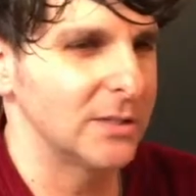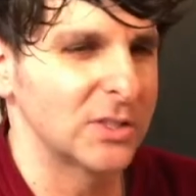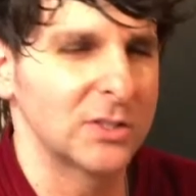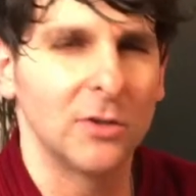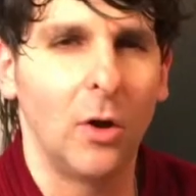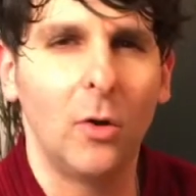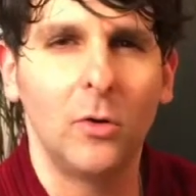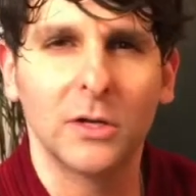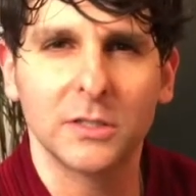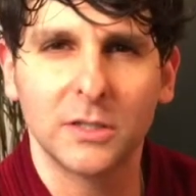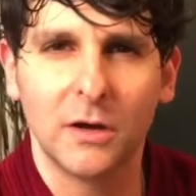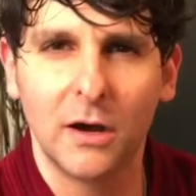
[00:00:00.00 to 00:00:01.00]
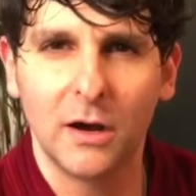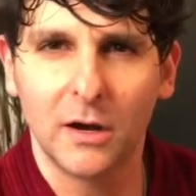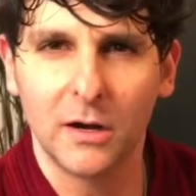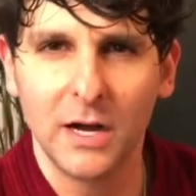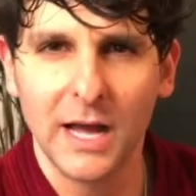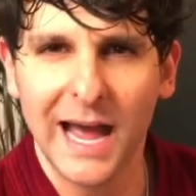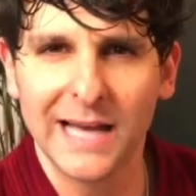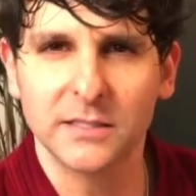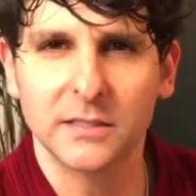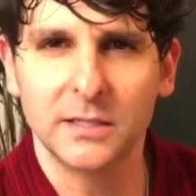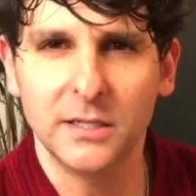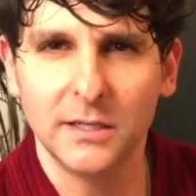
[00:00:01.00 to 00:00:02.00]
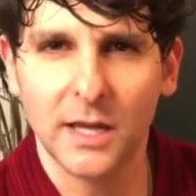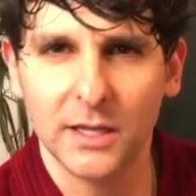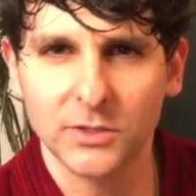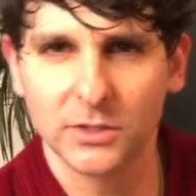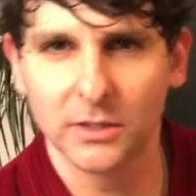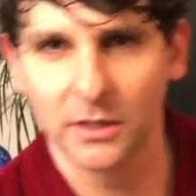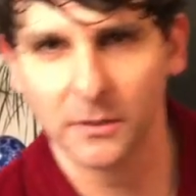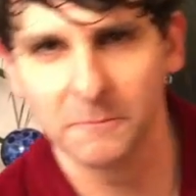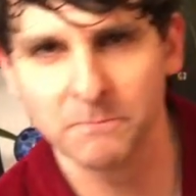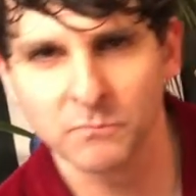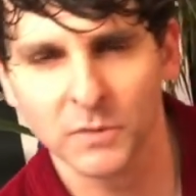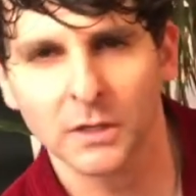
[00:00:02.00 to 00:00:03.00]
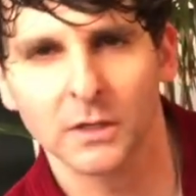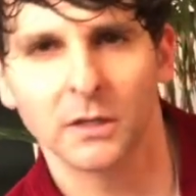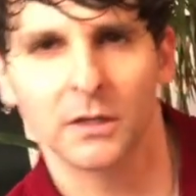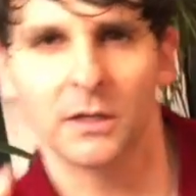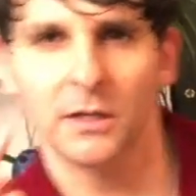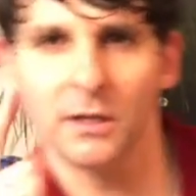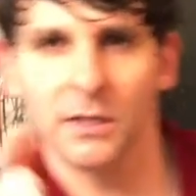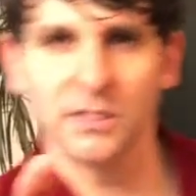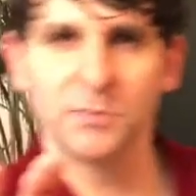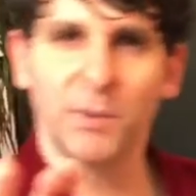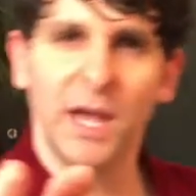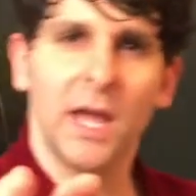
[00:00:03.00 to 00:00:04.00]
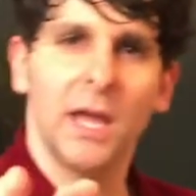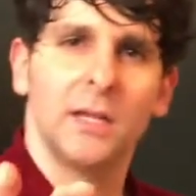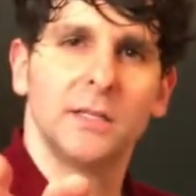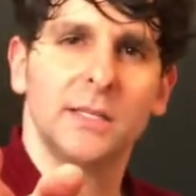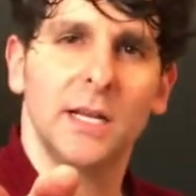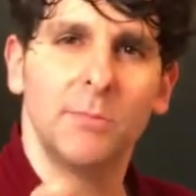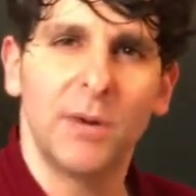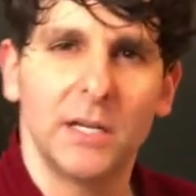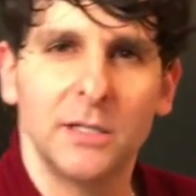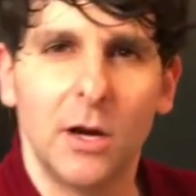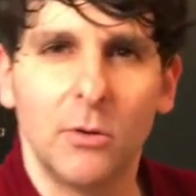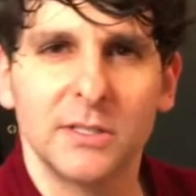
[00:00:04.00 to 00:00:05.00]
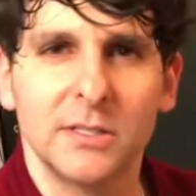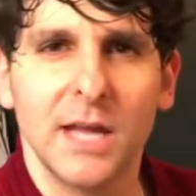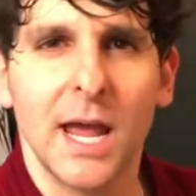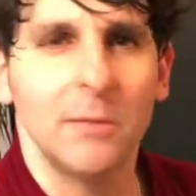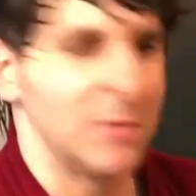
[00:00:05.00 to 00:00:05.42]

soul guitar as a teenager in his band. Does anybody know his name?